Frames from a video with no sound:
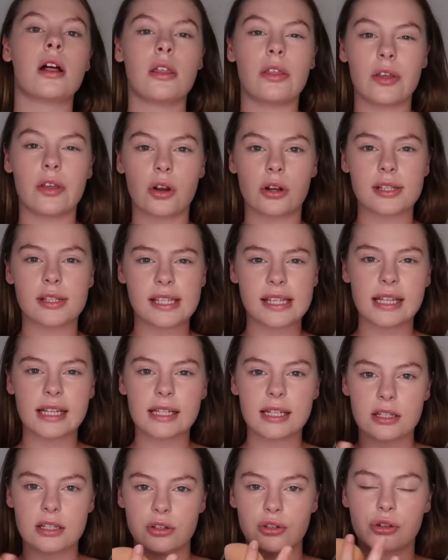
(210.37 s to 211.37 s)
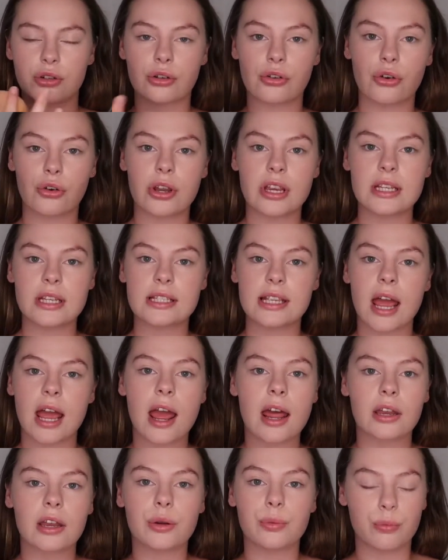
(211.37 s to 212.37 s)
the concealer doesn't crease
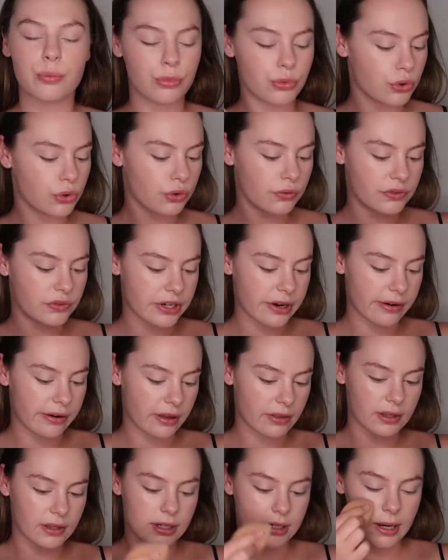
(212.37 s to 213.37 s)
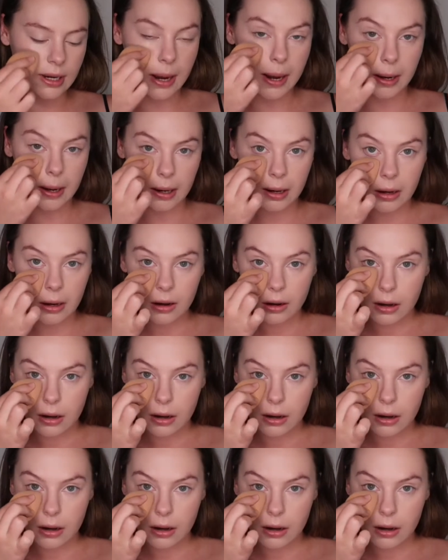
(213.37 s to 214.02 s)
and move during the day.